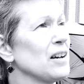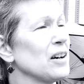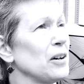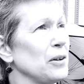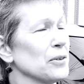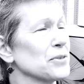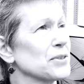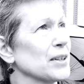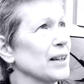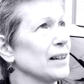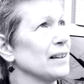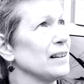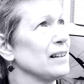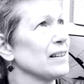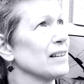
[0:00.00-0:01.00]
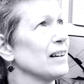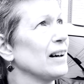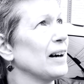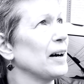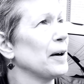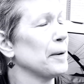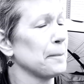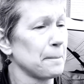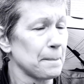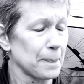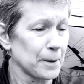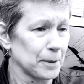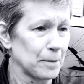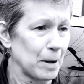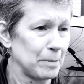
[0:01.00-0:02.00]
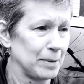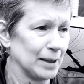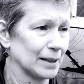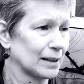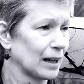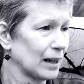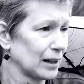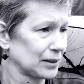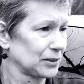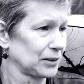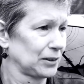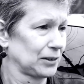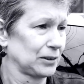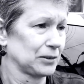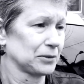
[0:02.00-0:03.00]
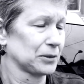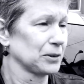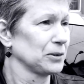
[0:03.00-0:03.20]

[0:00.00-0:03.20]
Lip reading: wholesale, or maybe a doctor or